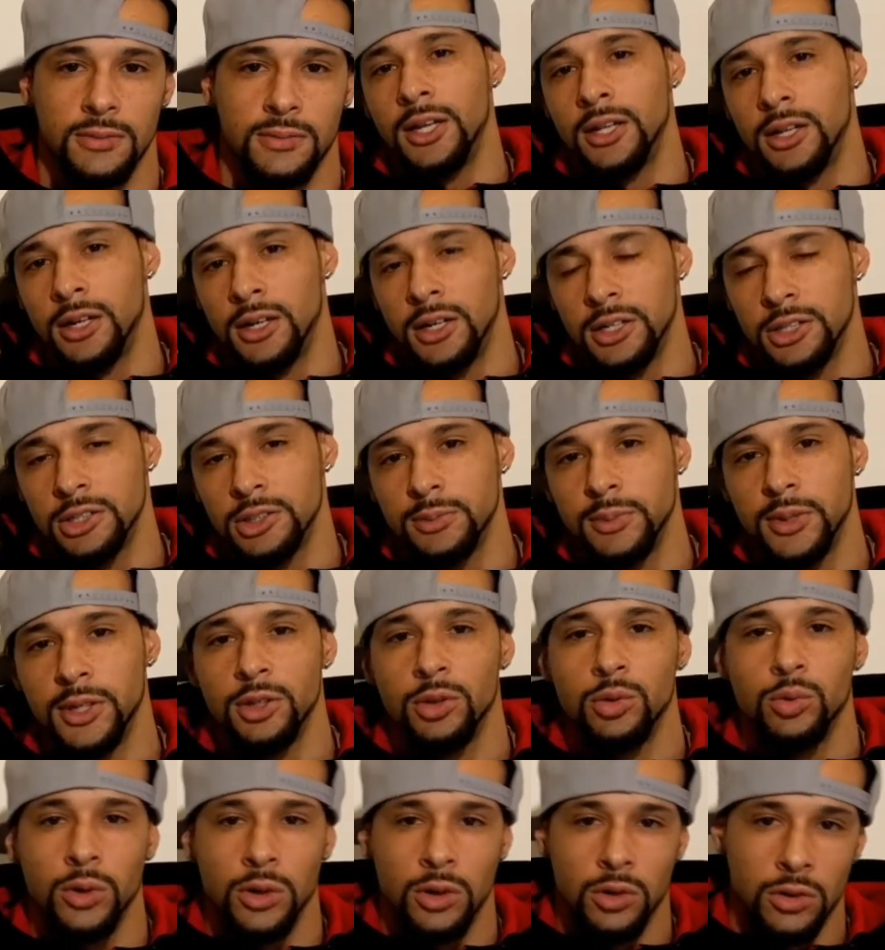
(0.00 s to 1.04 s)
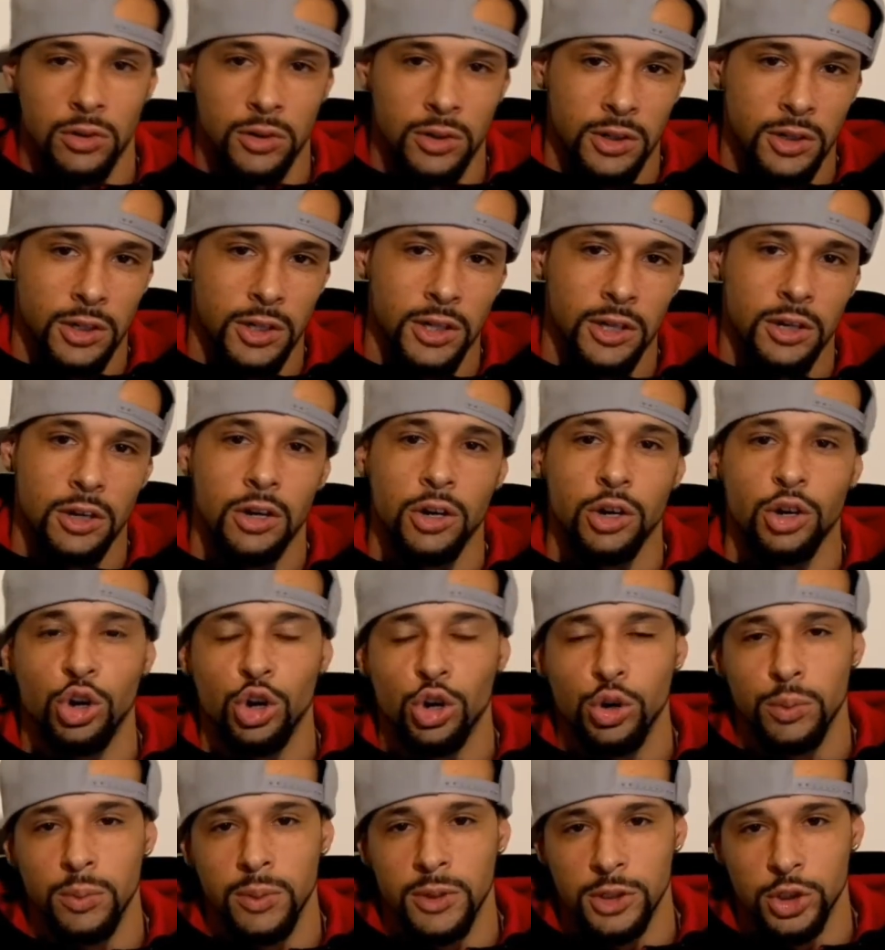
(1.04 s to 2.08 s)
In the next menu, we're going to click on
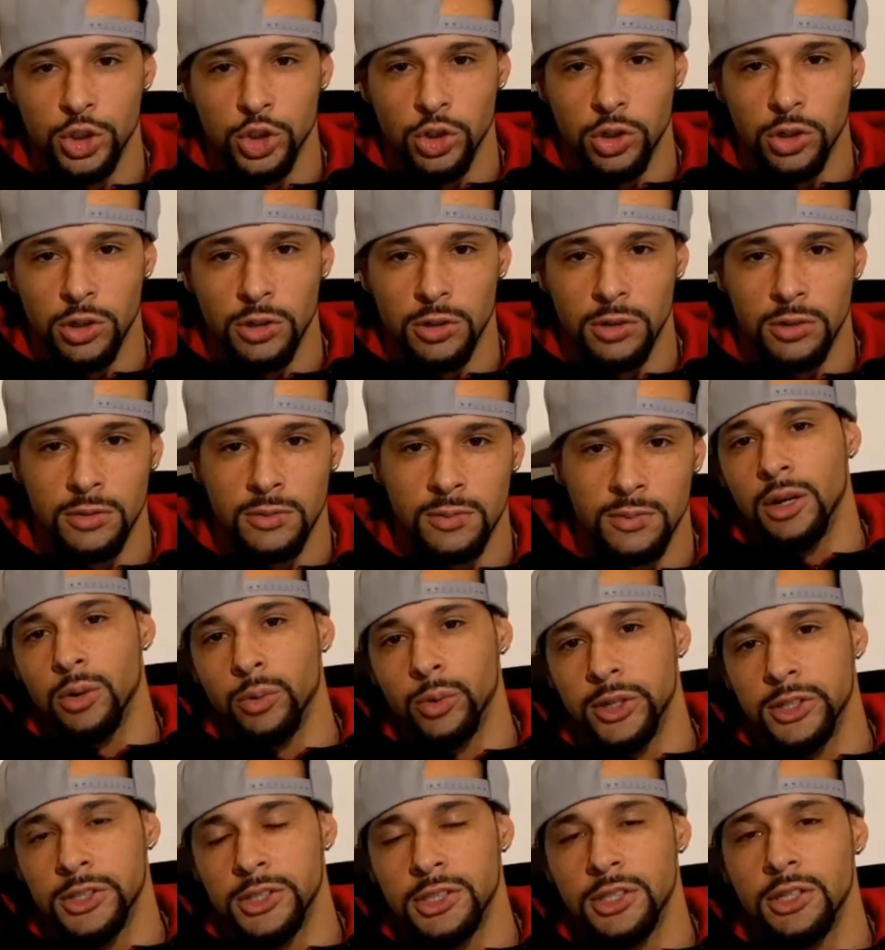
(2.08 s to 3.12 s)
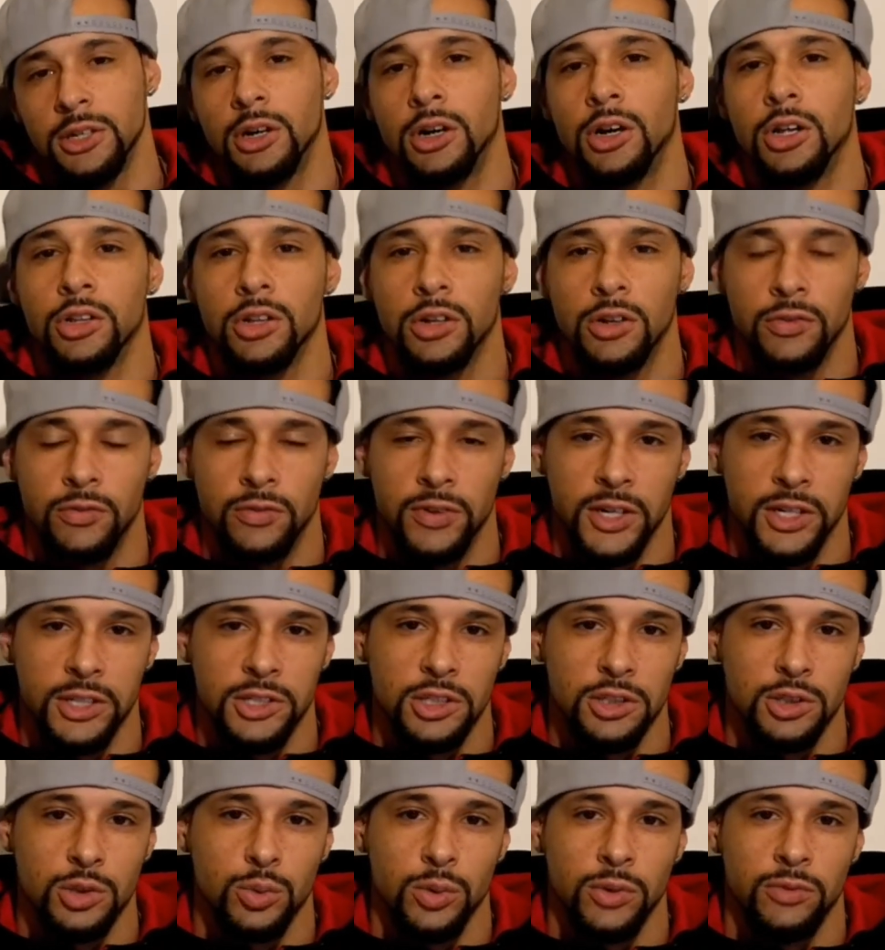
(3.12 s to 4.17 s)
Home Control. Here we can see all the
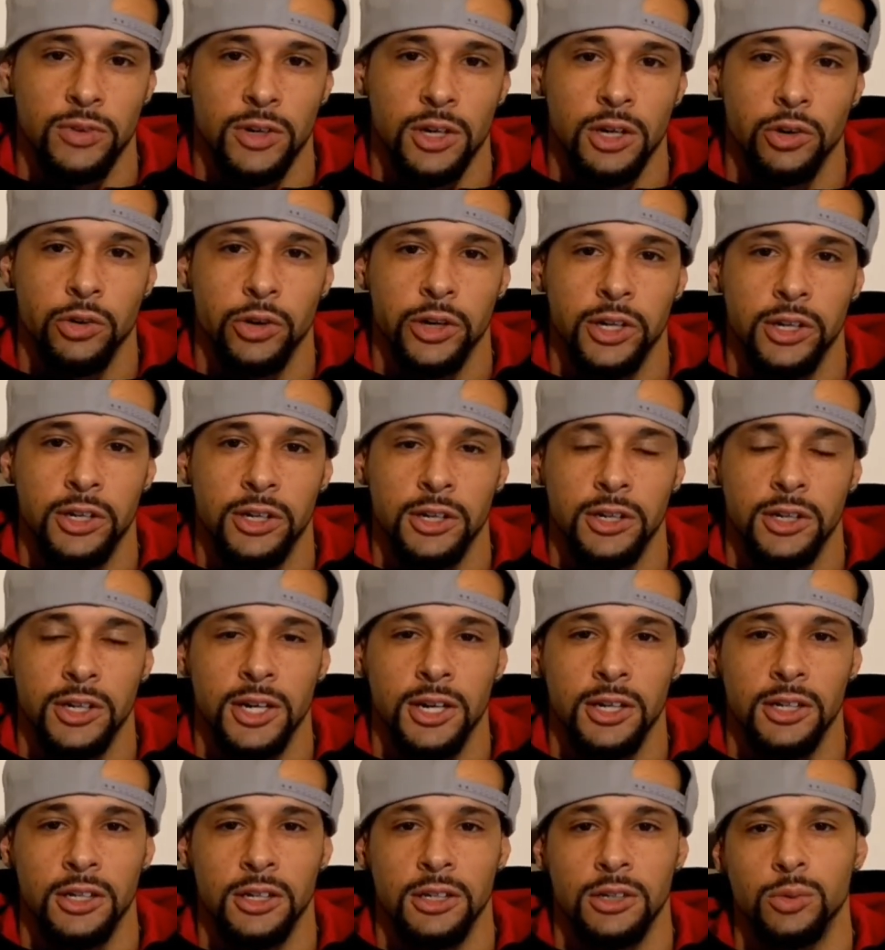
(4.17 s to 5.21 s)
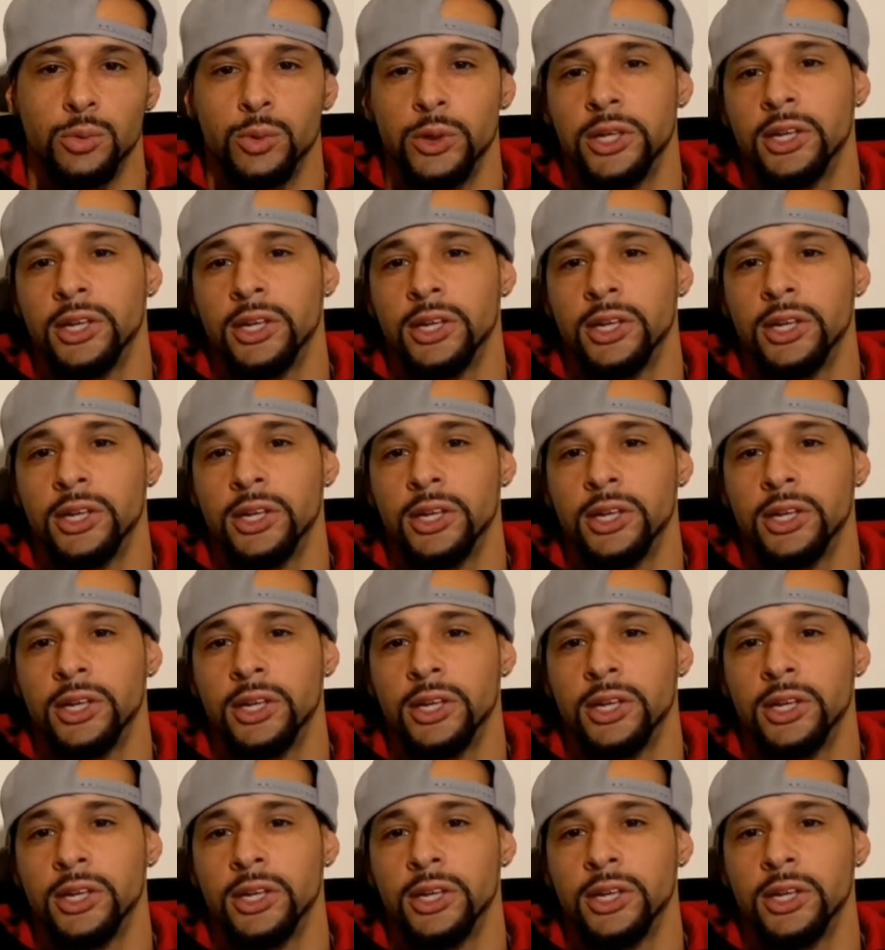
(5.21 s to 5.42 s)
devices we've already connected.